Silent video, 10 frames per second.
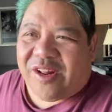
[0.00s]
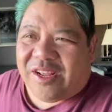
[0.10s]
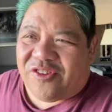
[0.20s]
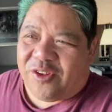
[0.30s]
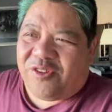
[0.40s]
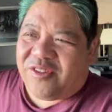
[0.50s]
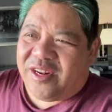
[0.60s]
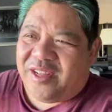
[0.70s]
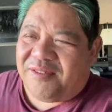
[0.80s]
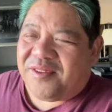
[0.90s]
Like, she used to
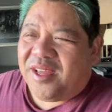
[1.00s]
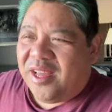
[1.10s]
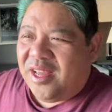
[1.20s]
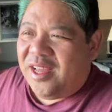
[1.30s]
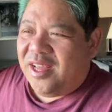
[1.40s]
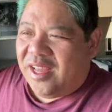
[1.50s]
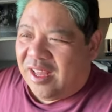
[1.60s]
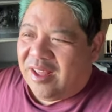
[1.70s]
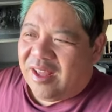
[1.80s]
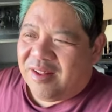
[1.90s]
live
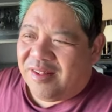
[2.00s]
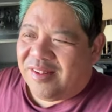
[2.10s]
in